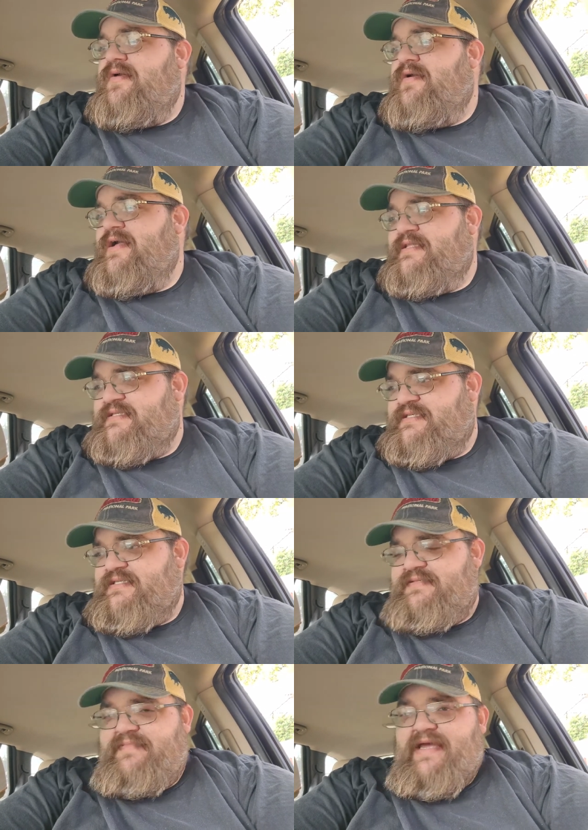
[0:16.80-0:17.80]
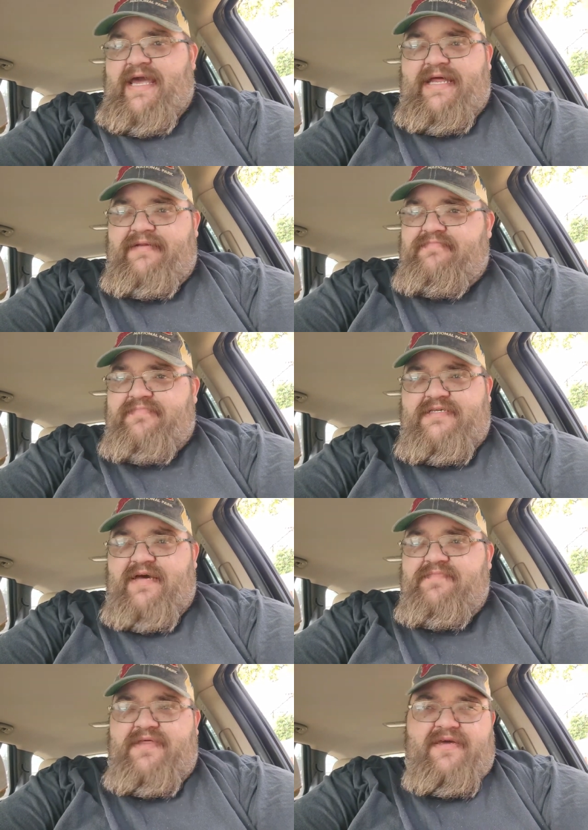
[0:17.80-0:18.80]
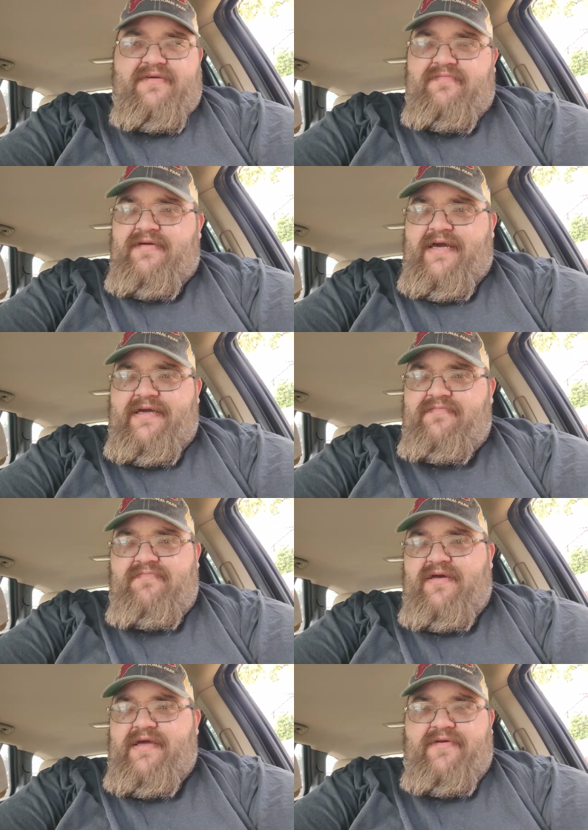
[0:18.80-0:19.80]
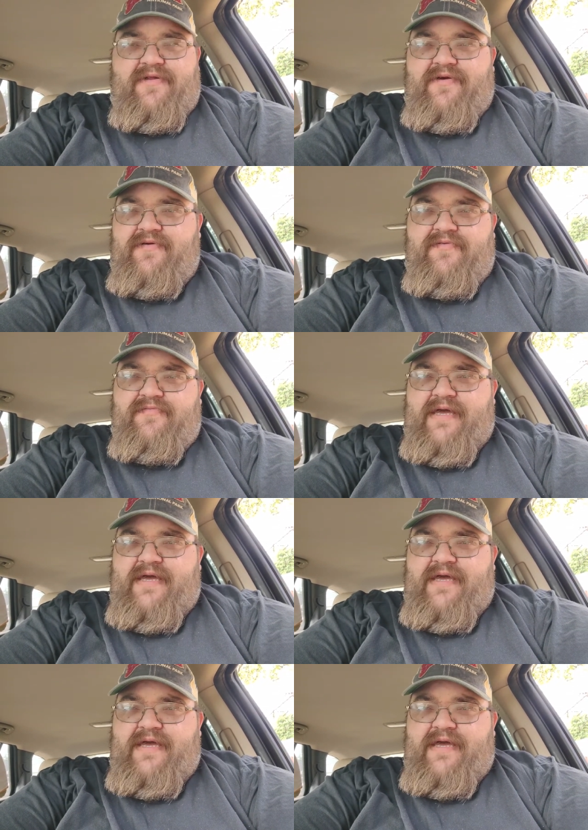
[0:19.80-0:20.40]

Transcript: It's 8 something. I I don't know.